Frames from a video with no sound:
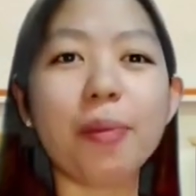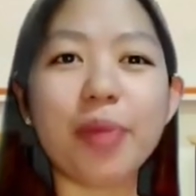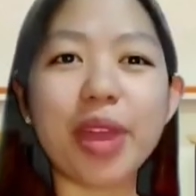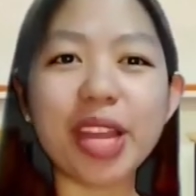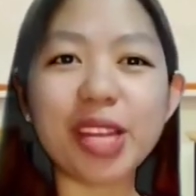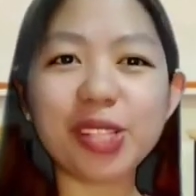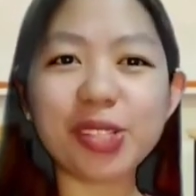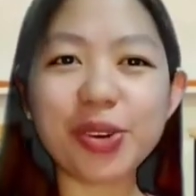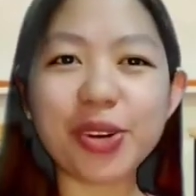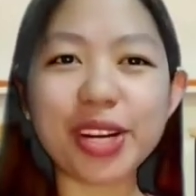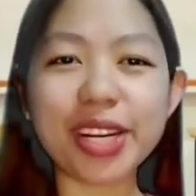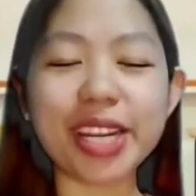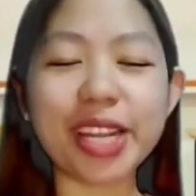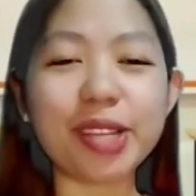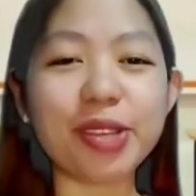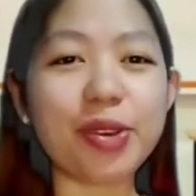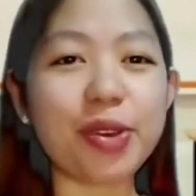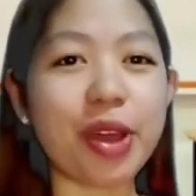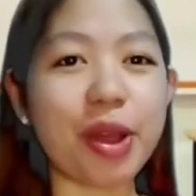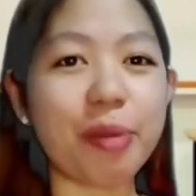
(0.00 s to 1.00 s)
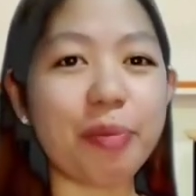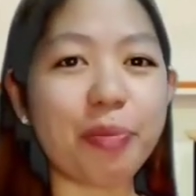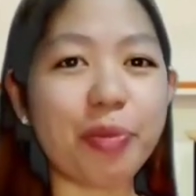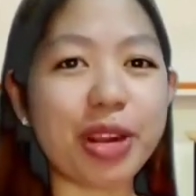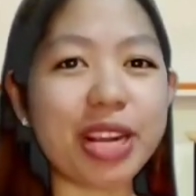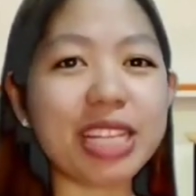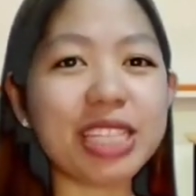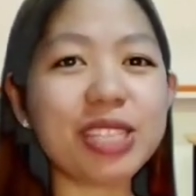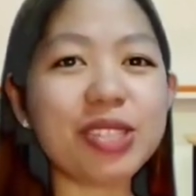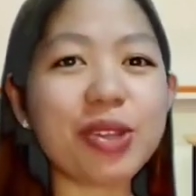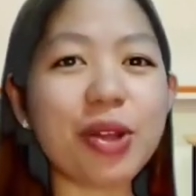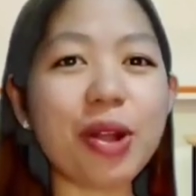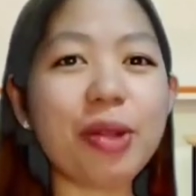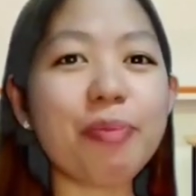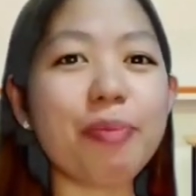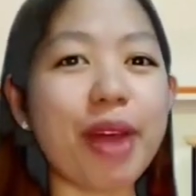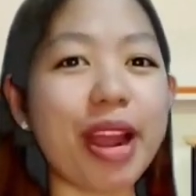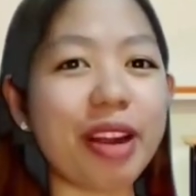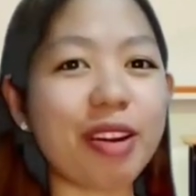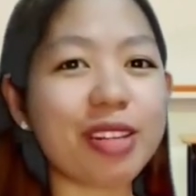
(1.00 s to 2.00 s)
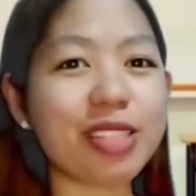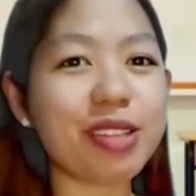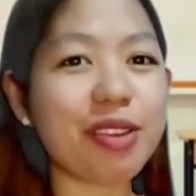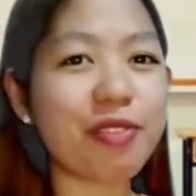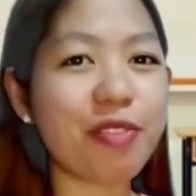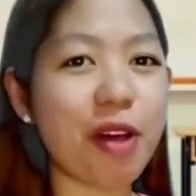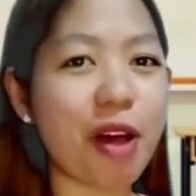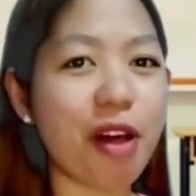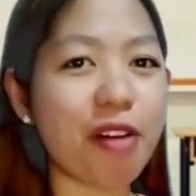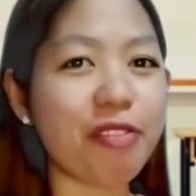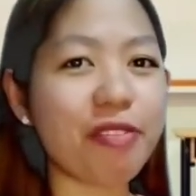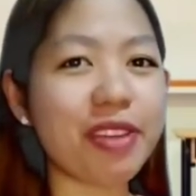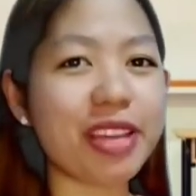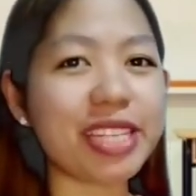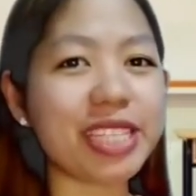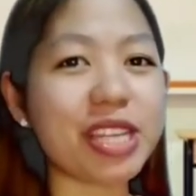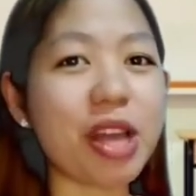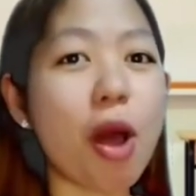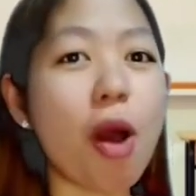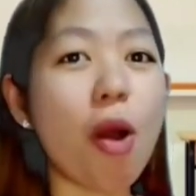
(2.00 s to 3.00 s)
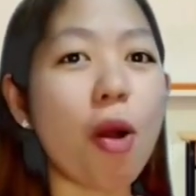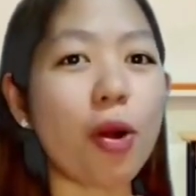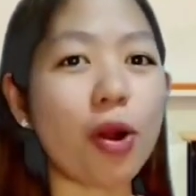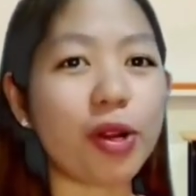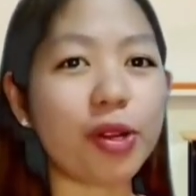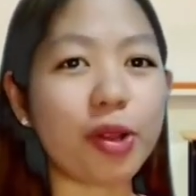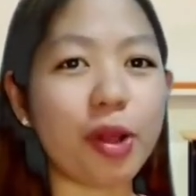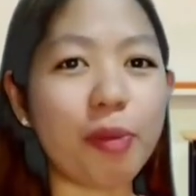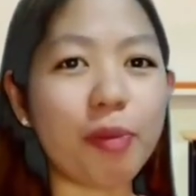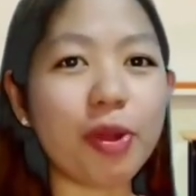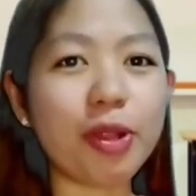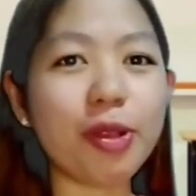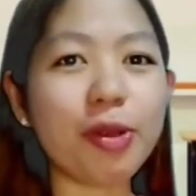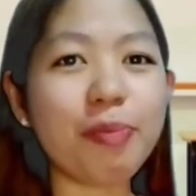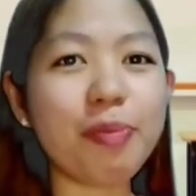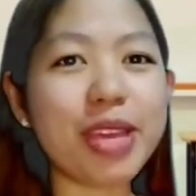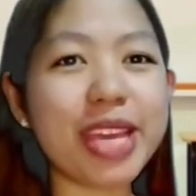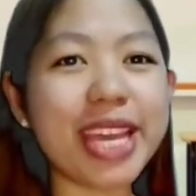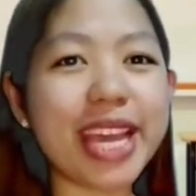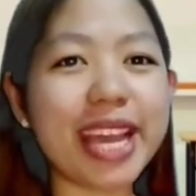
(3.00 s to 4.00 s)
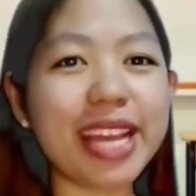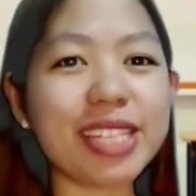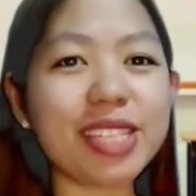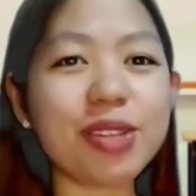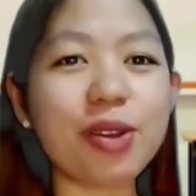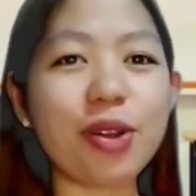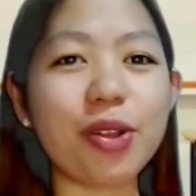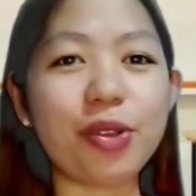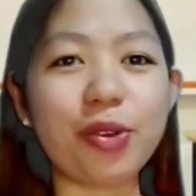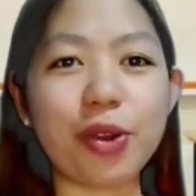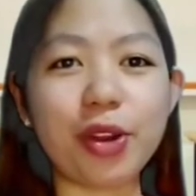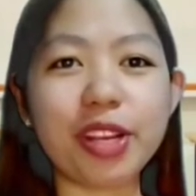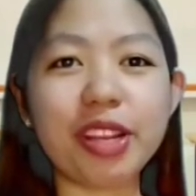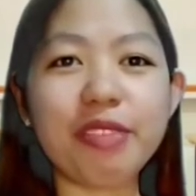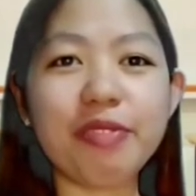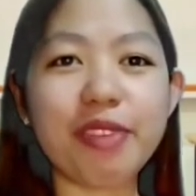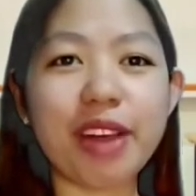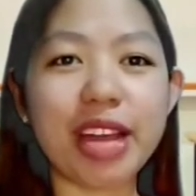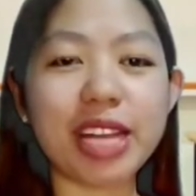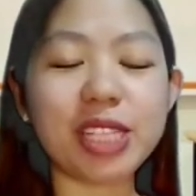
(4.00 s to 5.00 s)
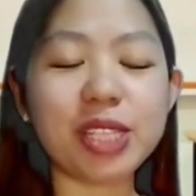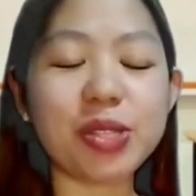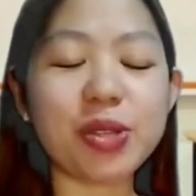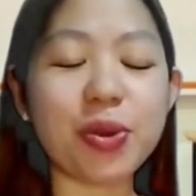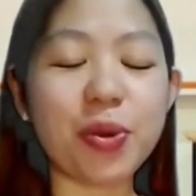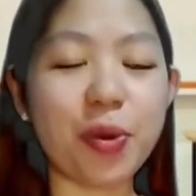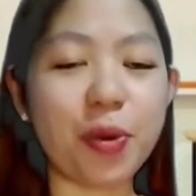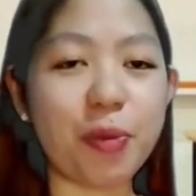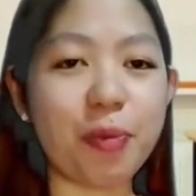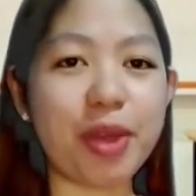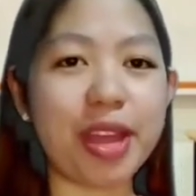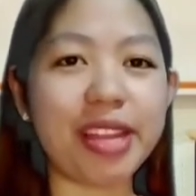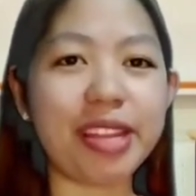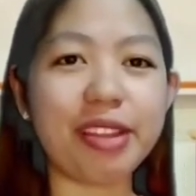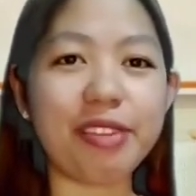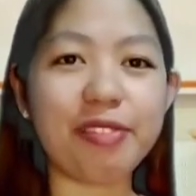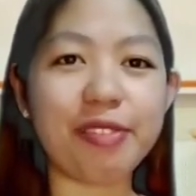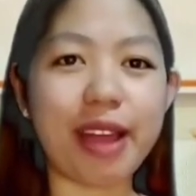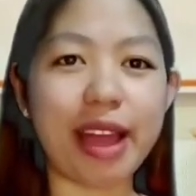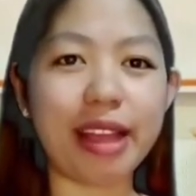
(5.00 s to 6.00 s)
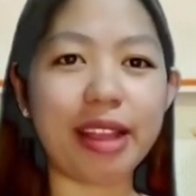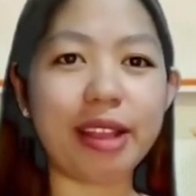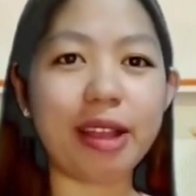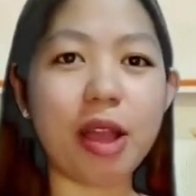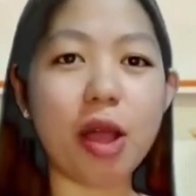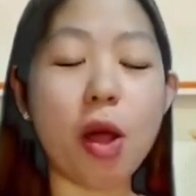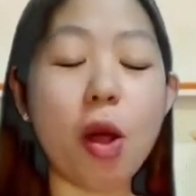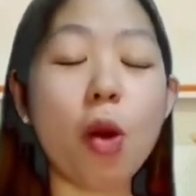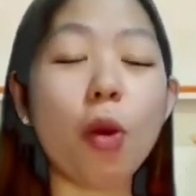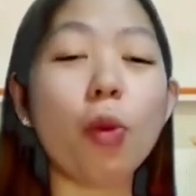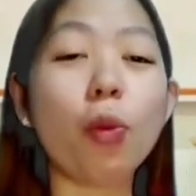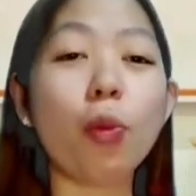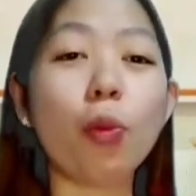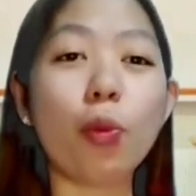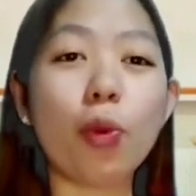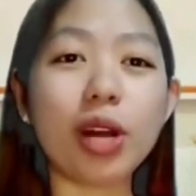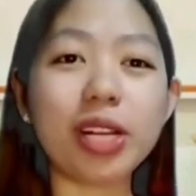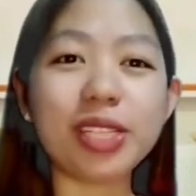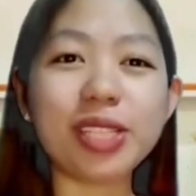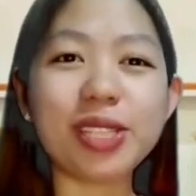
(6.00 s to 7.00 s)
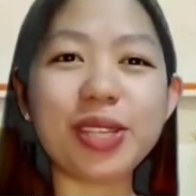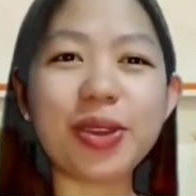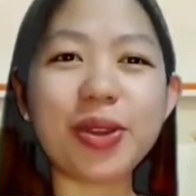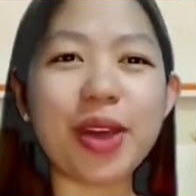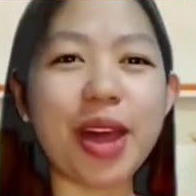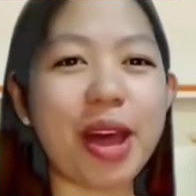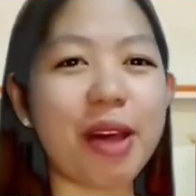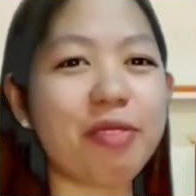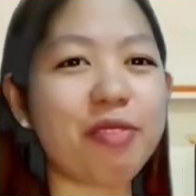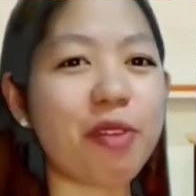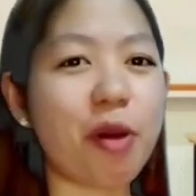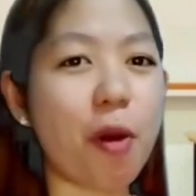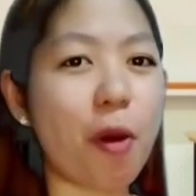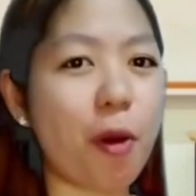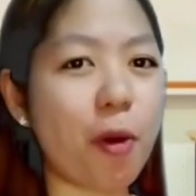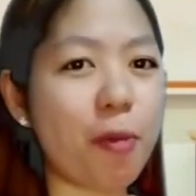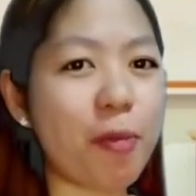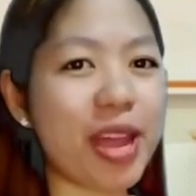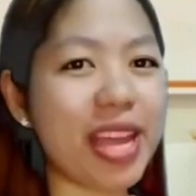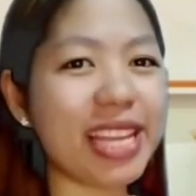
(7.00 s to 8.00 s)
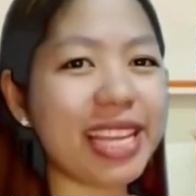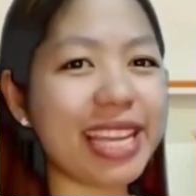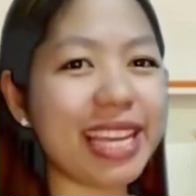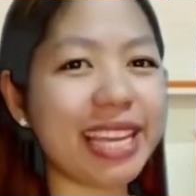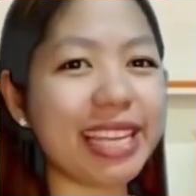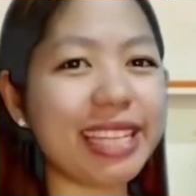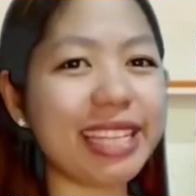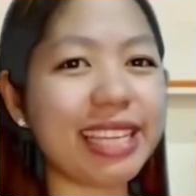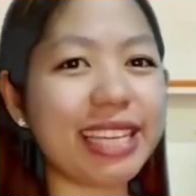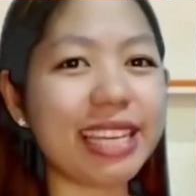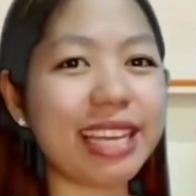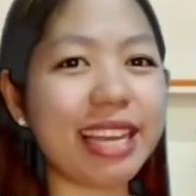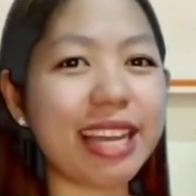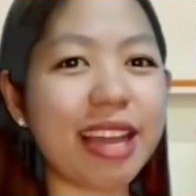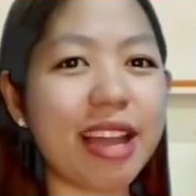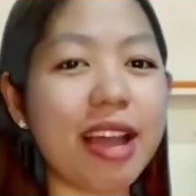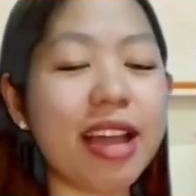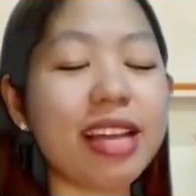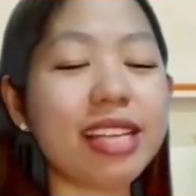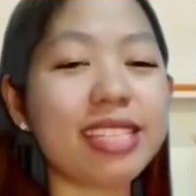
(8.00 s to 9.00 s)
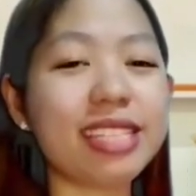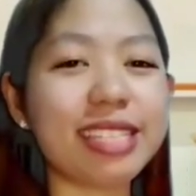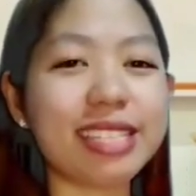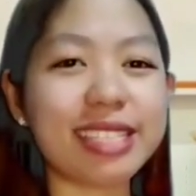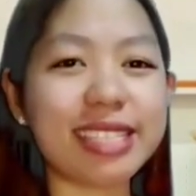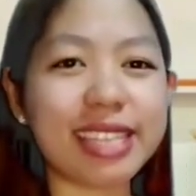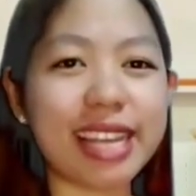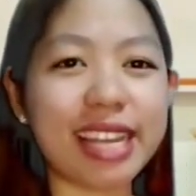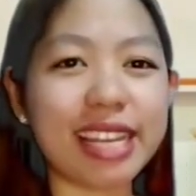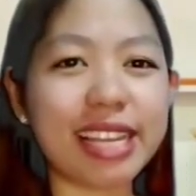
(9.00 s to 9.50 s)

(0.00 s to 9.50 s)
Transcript: 2. Make sure that you have pre-installed Microsoft Office or WPS on your device to open the file. Once you have opened it, just